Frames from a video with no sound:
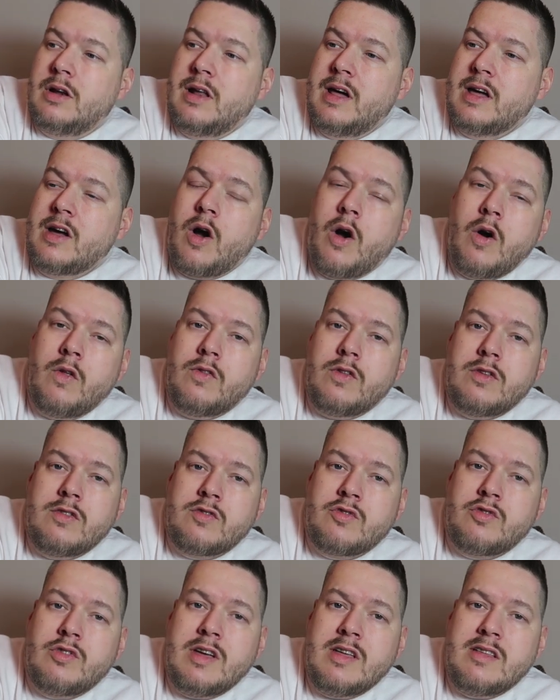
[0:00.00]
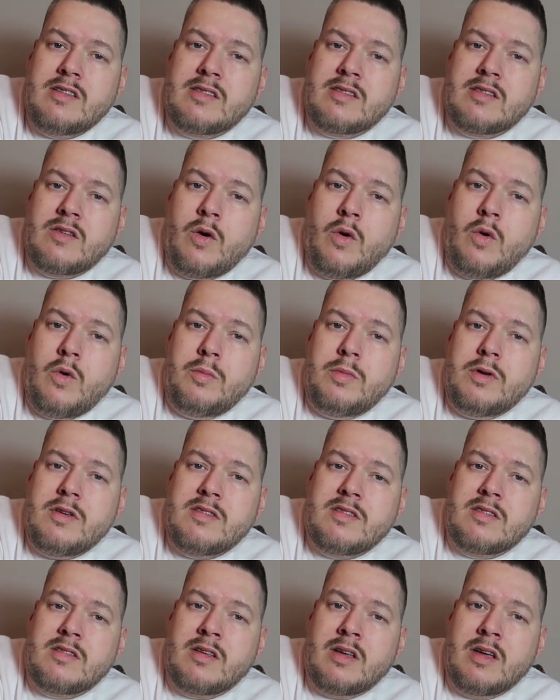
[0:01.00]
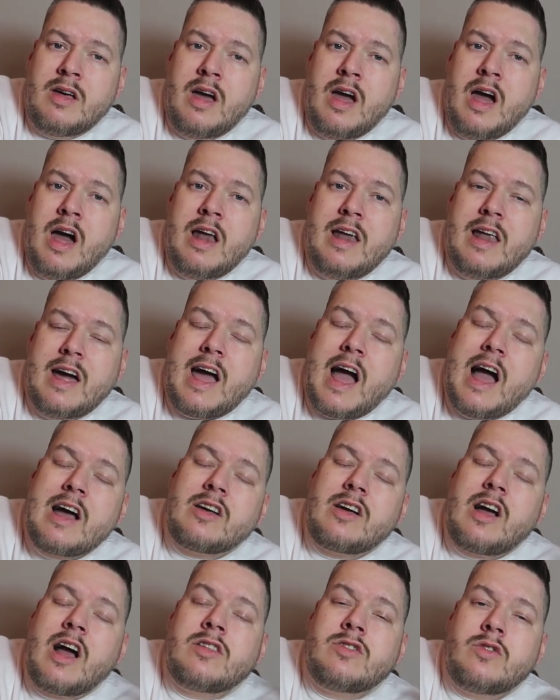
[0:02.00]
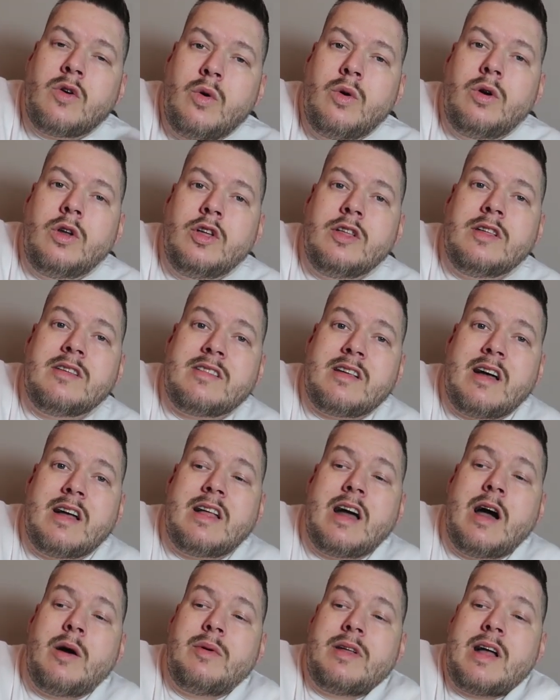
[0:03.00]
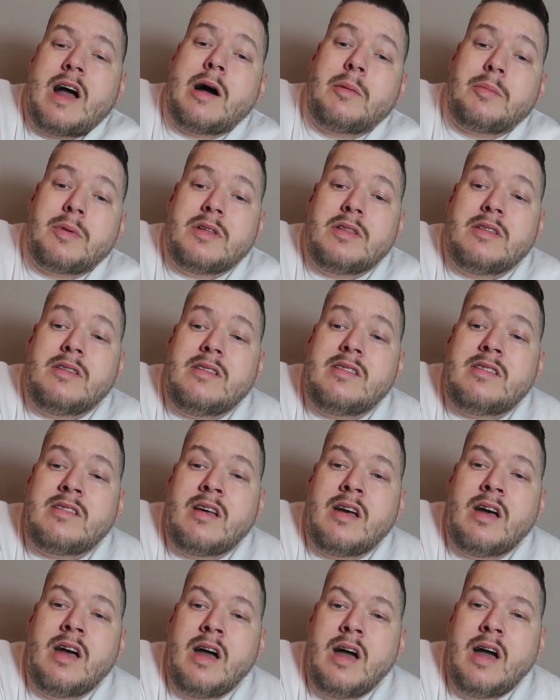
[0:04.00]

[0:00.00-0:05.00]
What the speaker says: like on the streets homeless? Like I totally understand how it happens